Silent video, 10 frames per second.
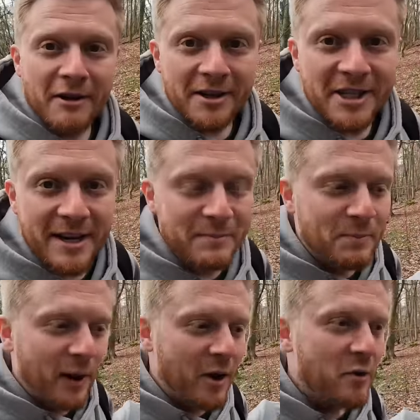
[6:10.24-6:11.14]
There are teams
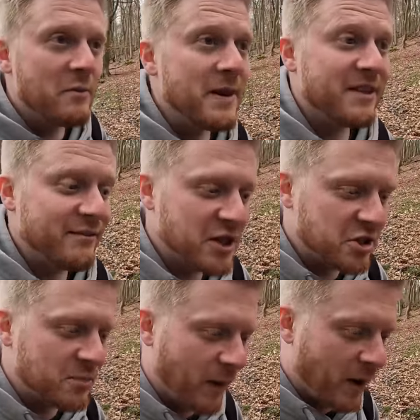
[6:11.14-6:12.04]
below them in
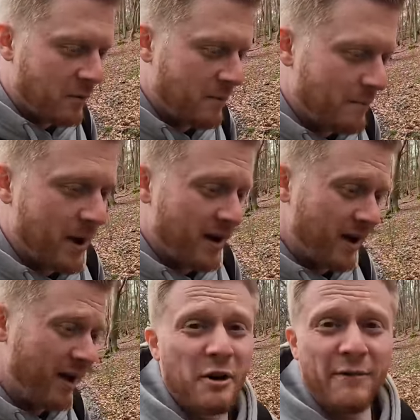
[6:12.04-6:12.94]
divisions below them, but
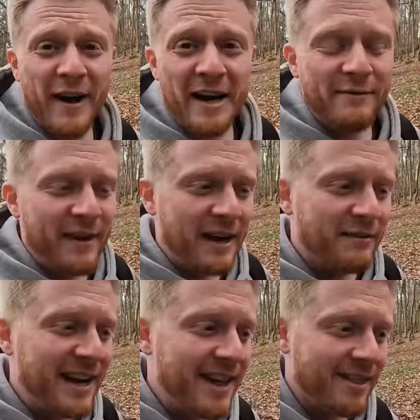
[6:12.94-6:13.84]
if you're a fan of Vale of
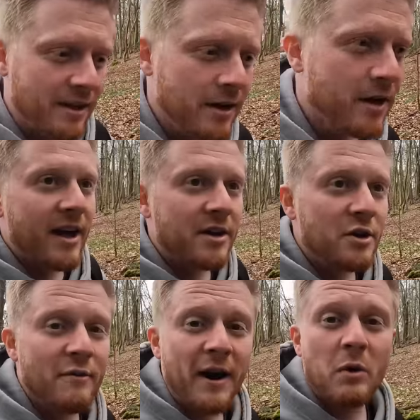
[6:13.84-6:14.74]
Leithen, then
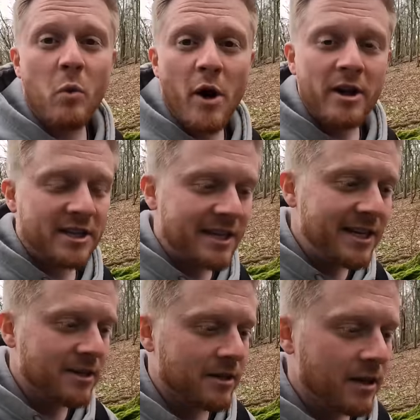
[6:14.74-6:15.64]
you've had a worse
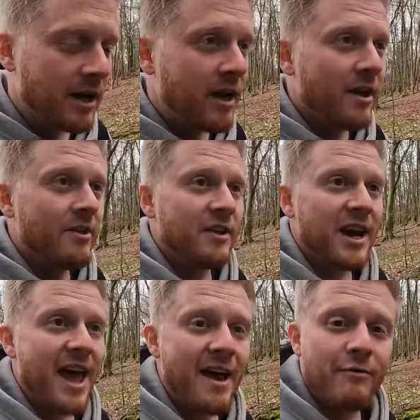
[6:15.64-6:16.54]
season
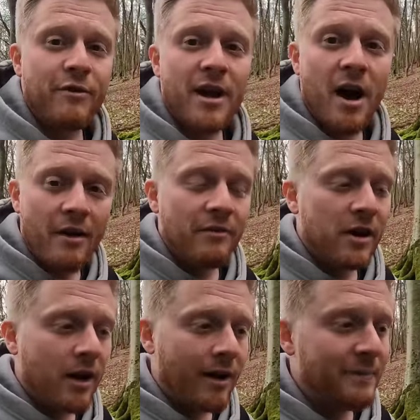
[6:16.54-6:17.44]
than every other
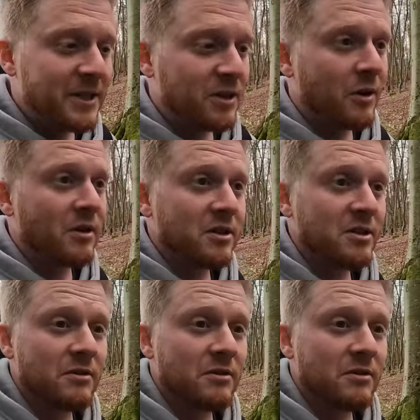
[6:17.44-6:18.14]
club in Scotland.